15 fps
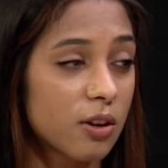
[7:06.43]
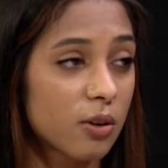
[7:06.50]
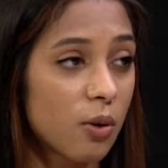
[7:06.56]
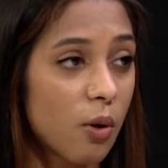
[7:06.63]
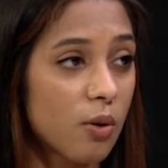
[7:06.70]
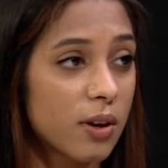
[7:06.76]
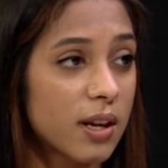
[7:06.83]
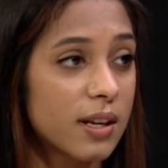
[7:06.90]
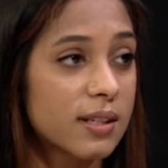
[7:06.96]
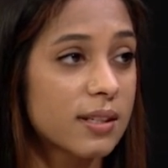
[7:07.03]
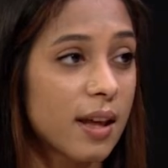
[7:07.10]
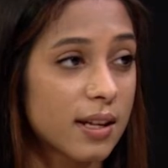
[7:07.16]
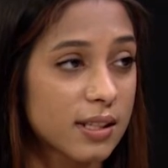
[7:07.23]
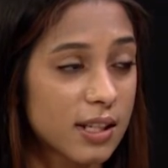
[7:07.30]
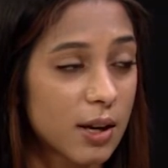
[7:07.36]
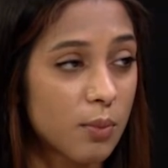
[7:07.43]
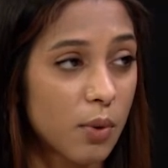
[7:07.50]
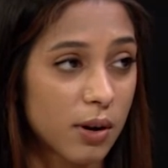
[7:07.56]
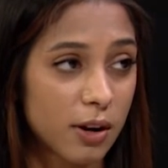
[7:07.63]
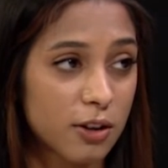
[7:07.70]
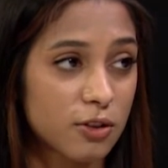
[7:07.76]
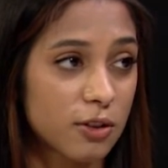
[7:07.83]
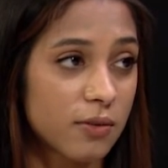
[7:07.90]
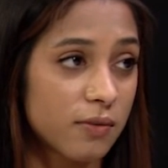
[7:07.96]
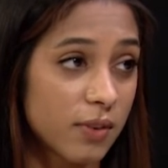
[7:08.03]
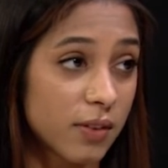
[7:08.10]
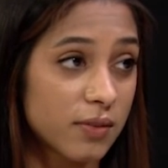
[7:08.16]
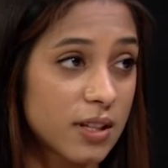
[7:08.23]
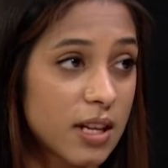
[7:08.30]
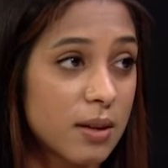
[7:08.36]
goal is less than
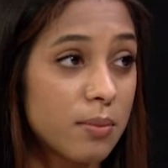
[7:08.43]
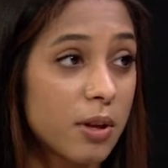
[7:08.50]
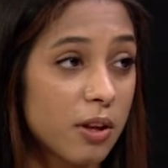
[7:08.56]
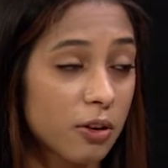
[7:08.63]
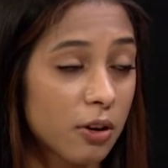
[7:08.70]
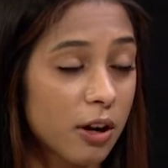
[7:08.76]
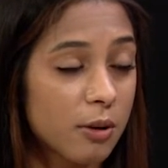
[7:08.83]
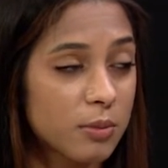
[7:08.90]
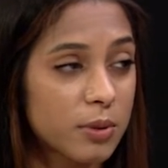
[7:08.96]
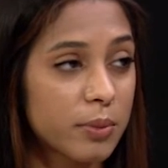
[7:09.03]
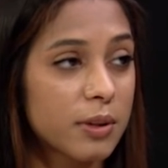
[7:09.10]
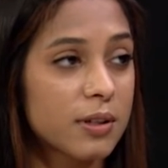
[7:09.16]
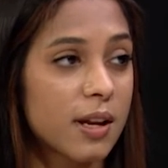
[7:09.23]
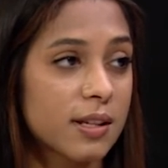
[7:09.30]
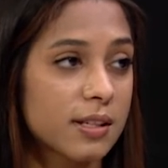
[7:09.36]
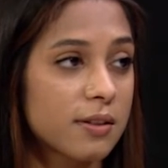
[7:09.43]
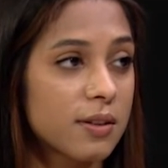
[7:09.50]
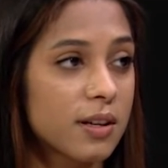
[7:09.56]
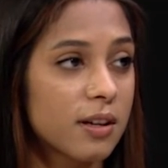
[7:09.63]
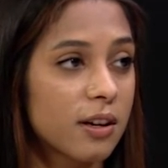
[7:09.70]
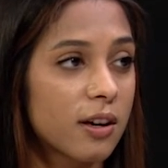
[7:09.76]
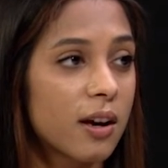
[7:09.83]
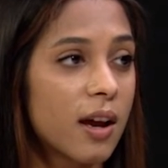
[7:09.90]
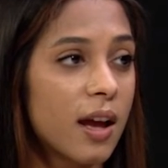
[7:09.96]
150 milligrams per deciliter.